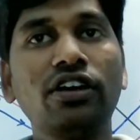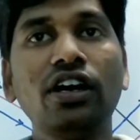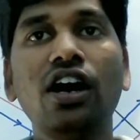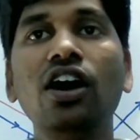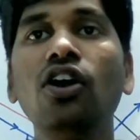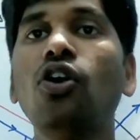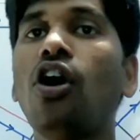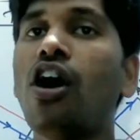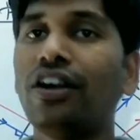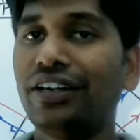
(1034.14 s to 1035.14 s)
on
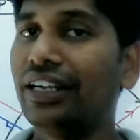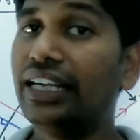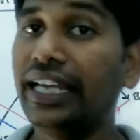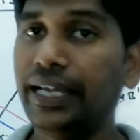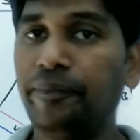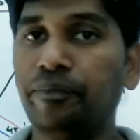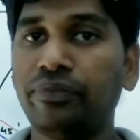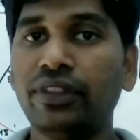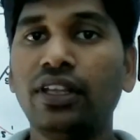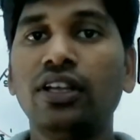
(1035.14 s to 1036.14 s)
a hot
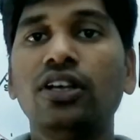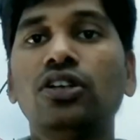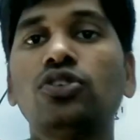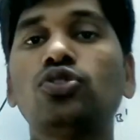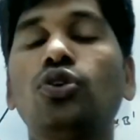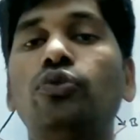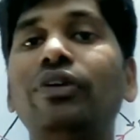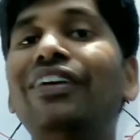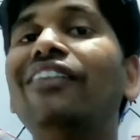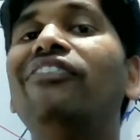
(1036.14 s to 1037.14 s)
day. So
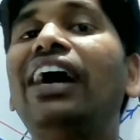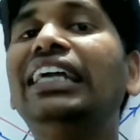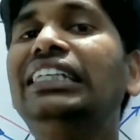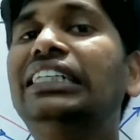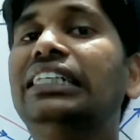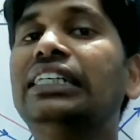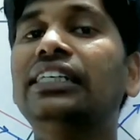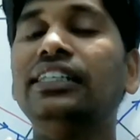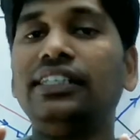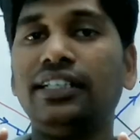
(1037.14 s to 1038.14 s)
we will find
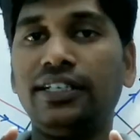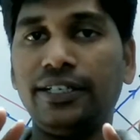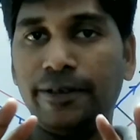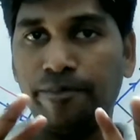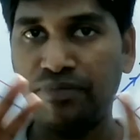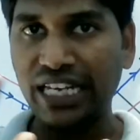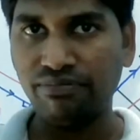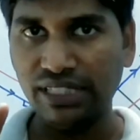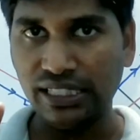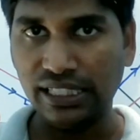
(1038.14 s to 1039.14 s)

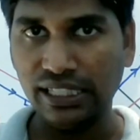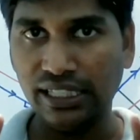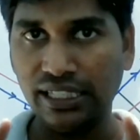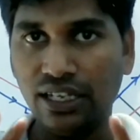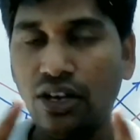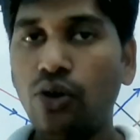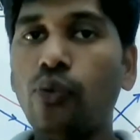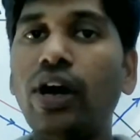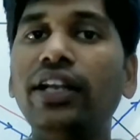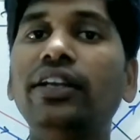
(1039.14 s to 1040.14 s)
that means
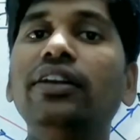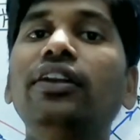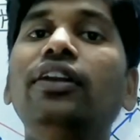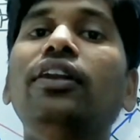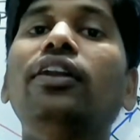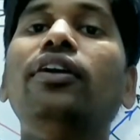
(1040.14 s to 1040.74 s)
one